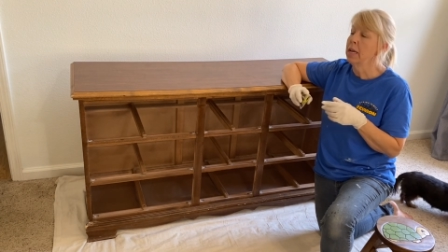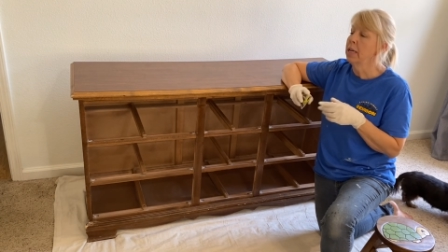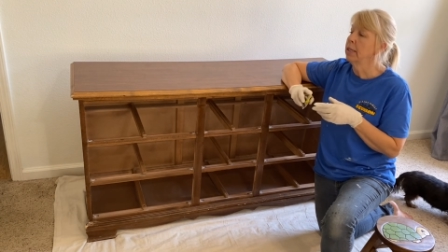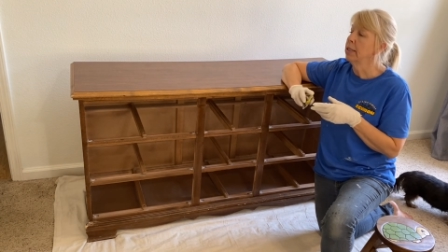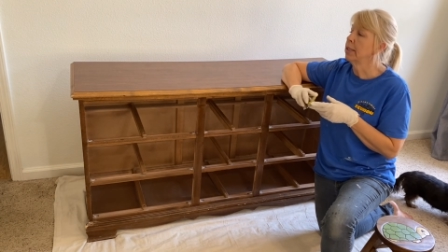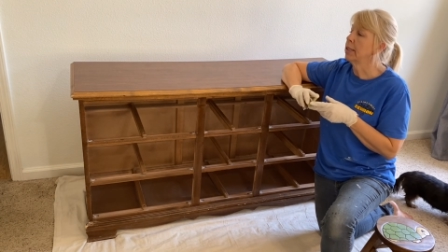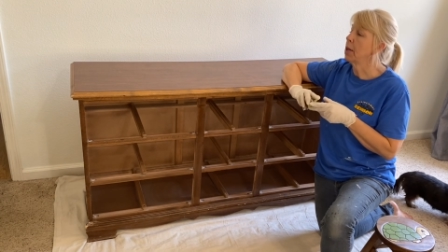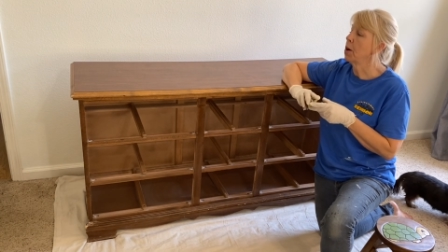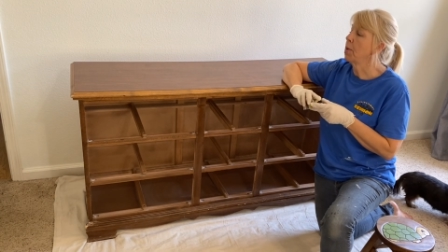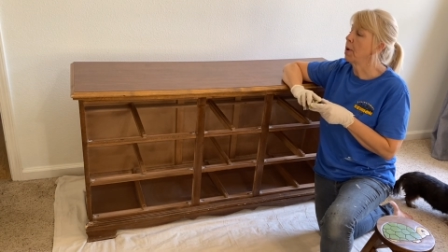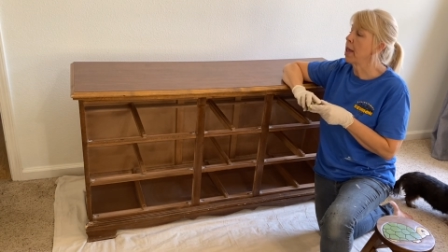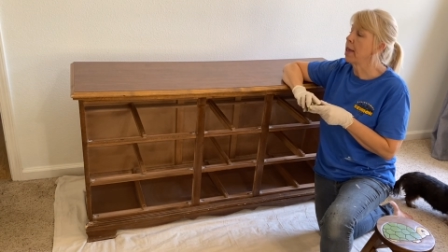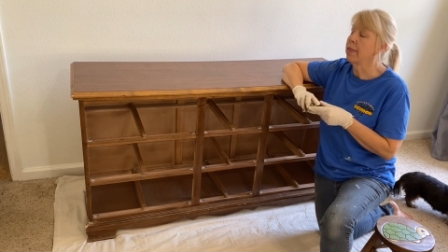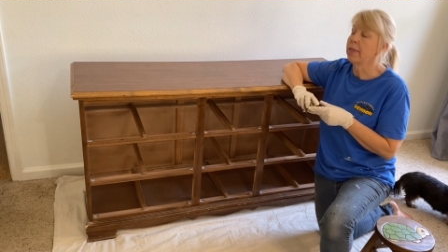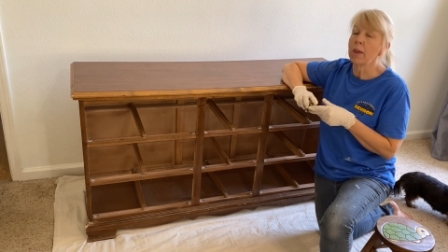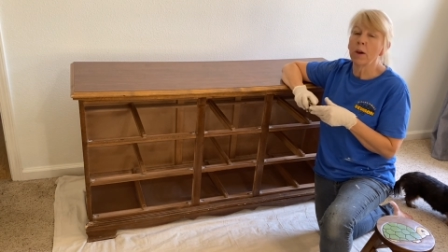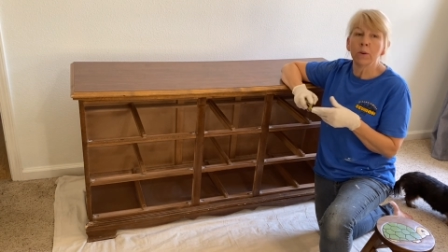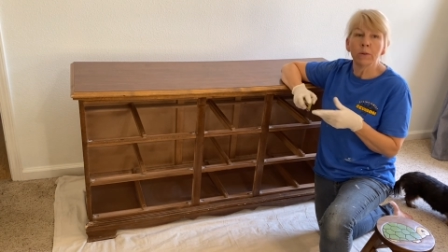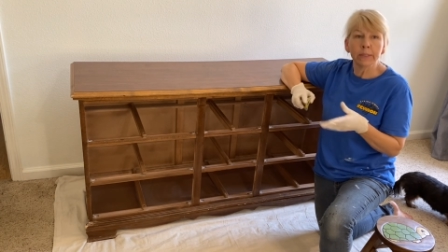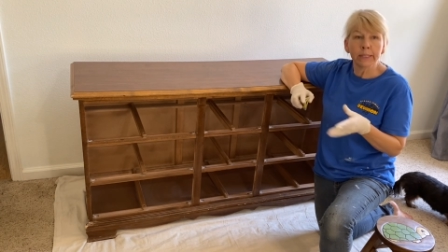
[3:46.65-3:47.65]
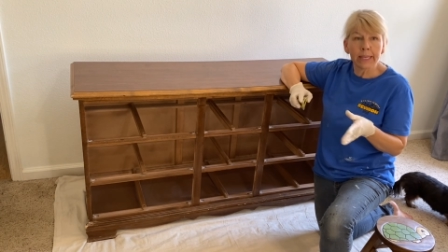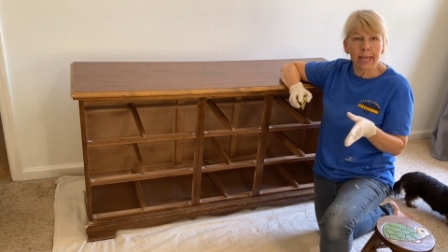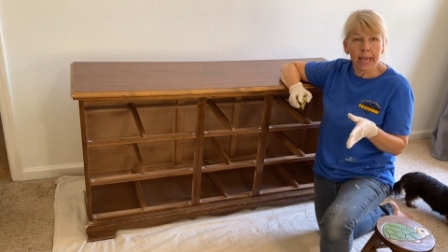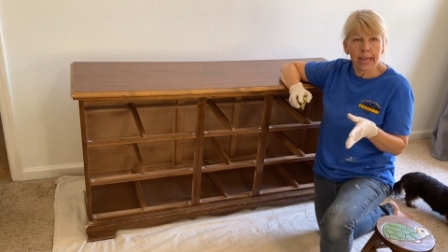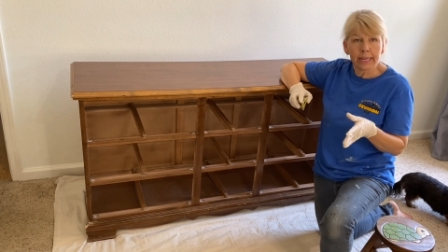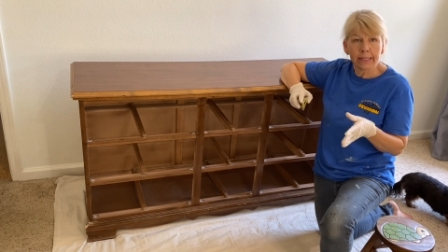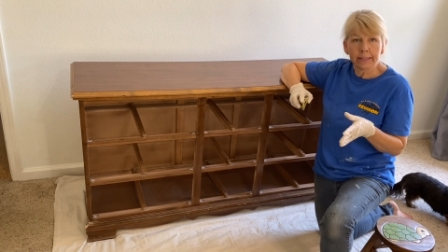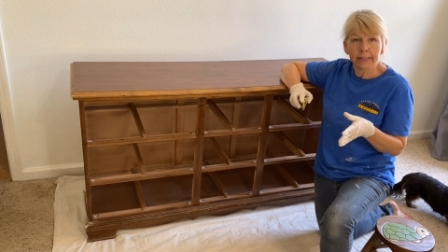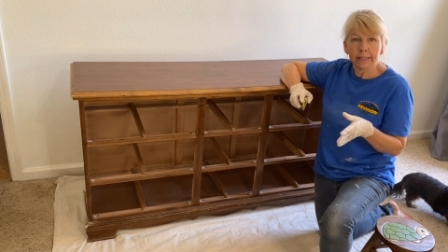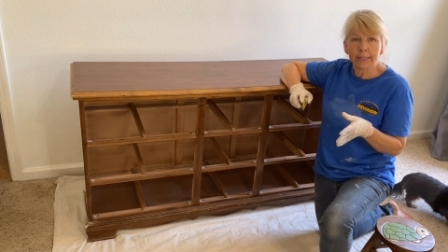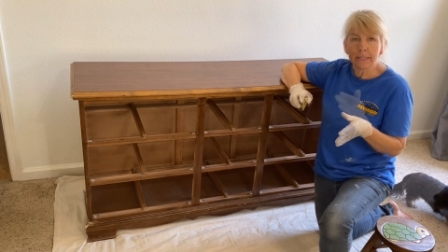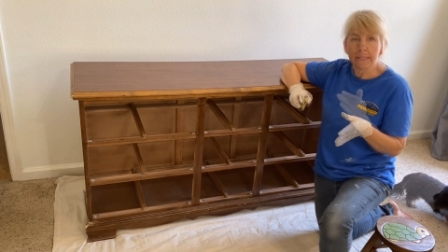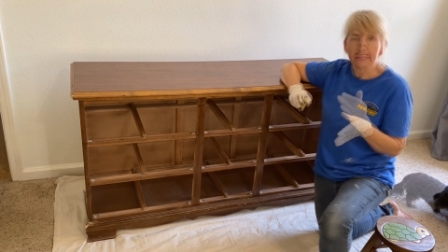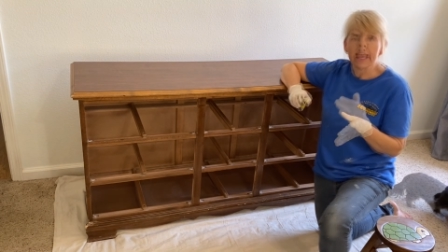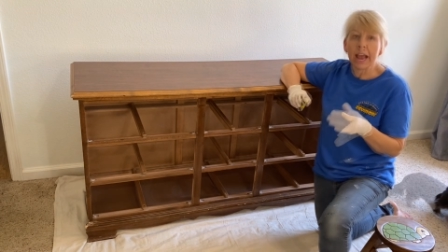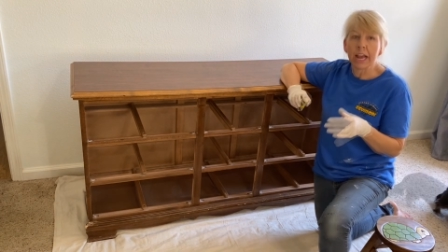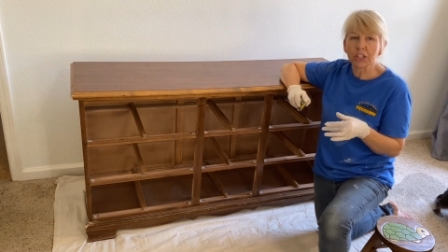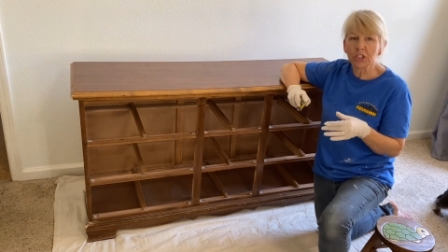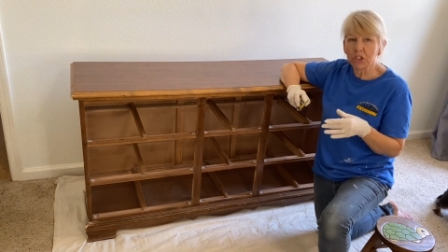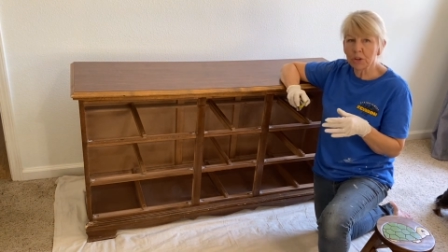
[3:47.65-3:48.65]
So in those cases,
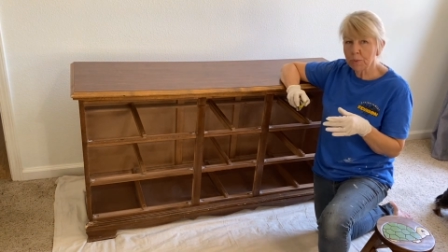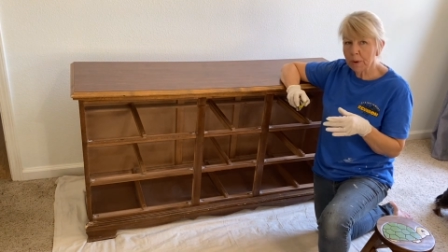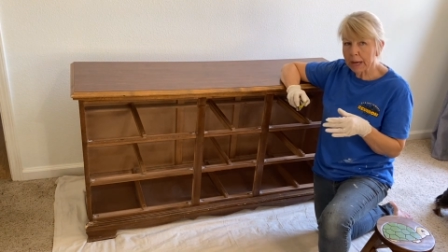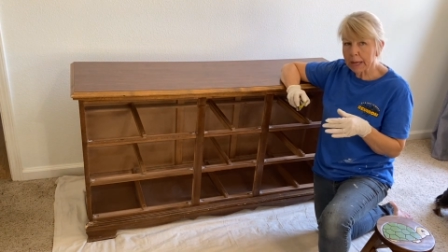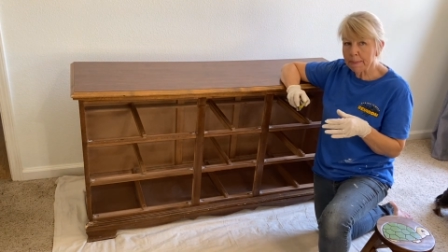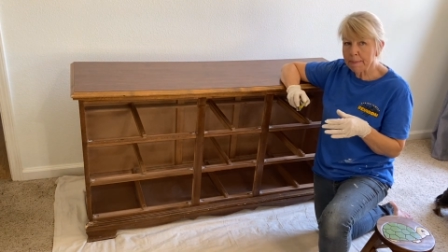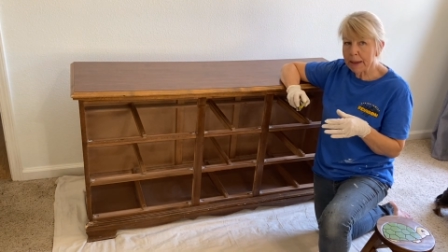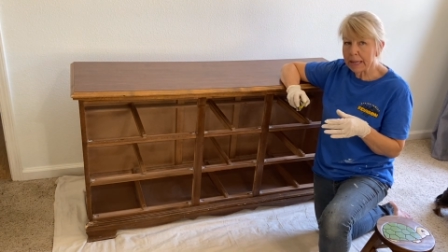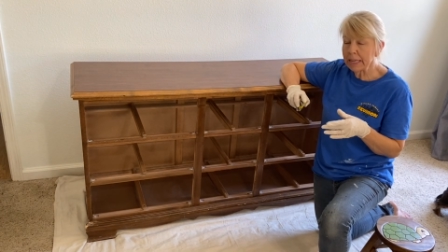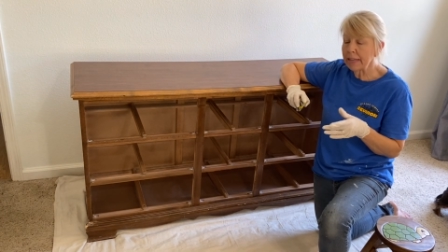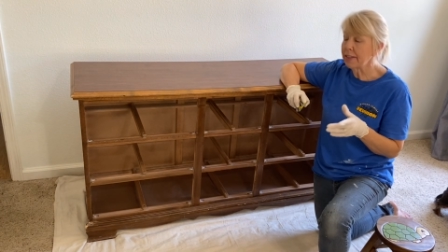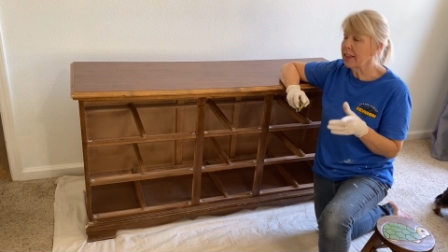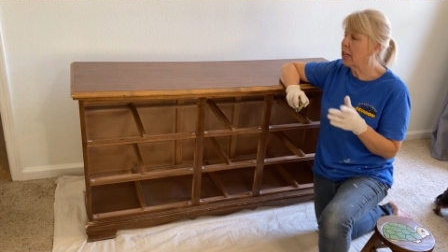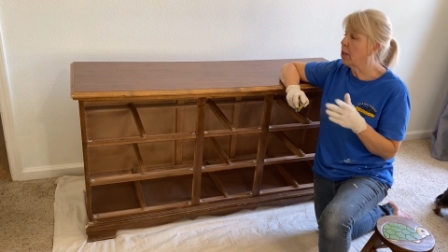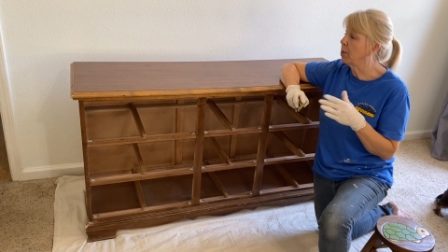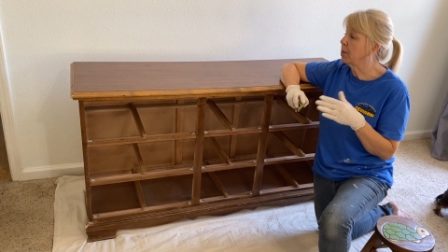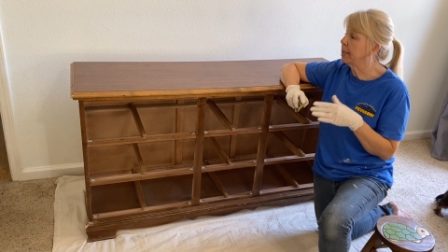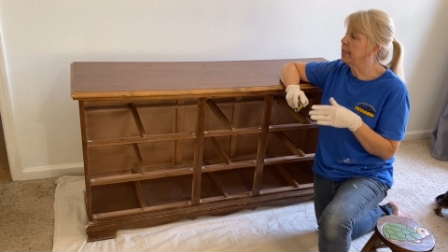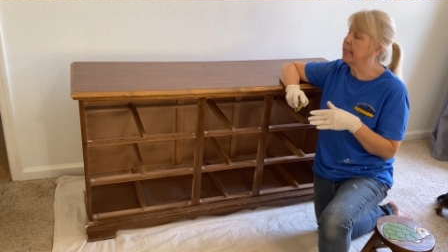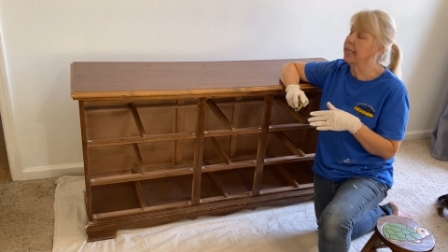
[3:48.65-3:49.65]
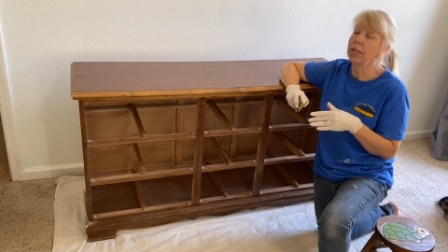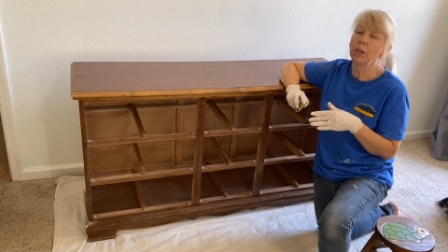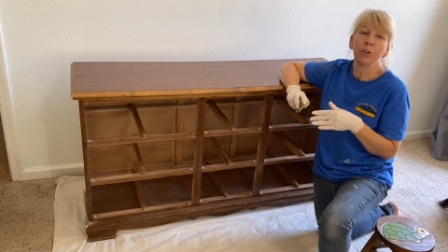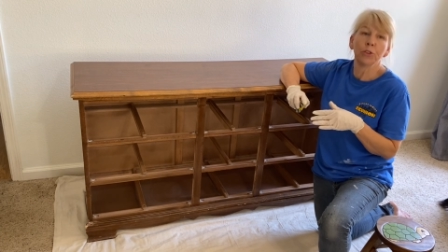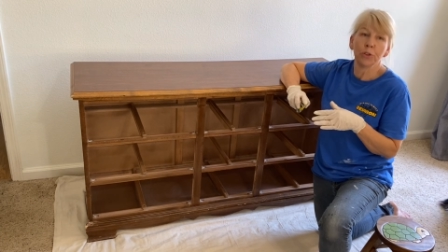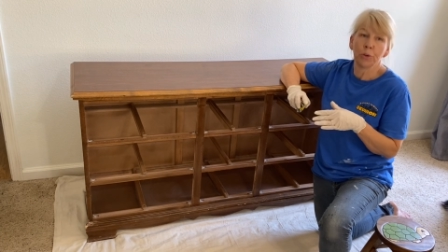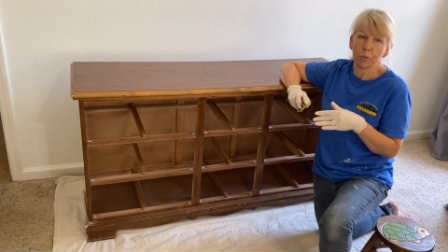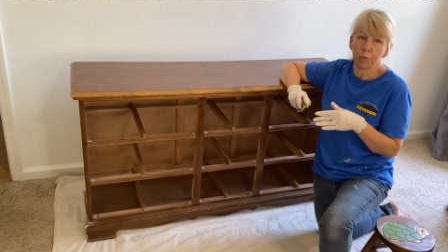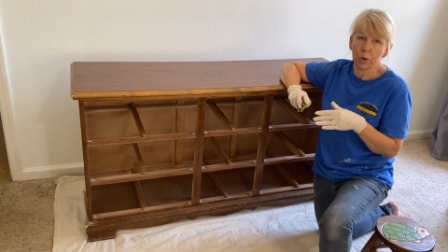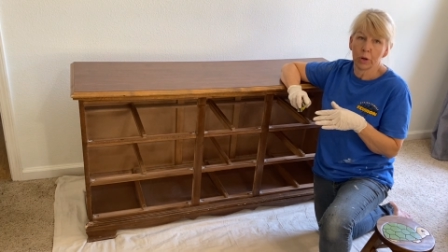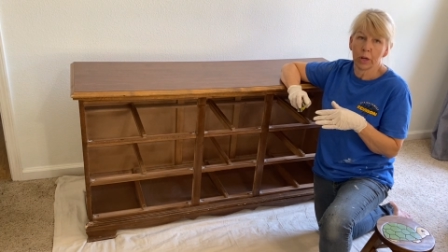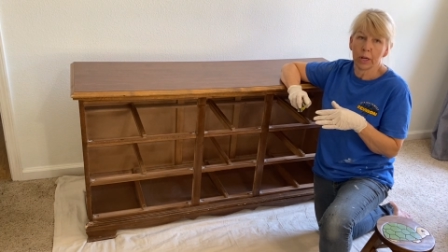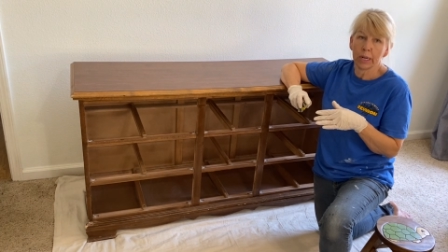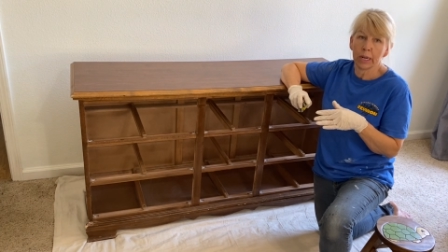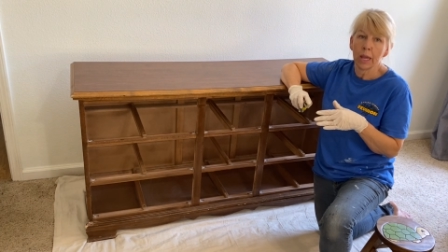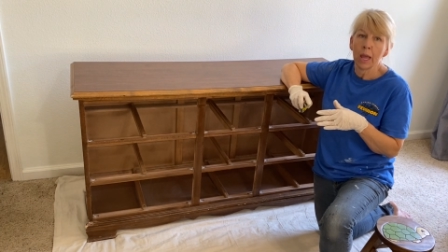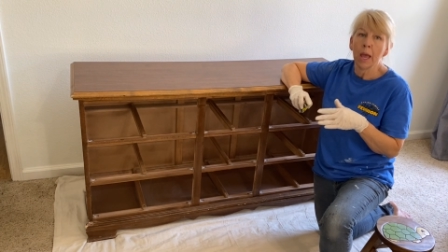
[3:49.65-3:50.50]
I actually recommended that you seal the wood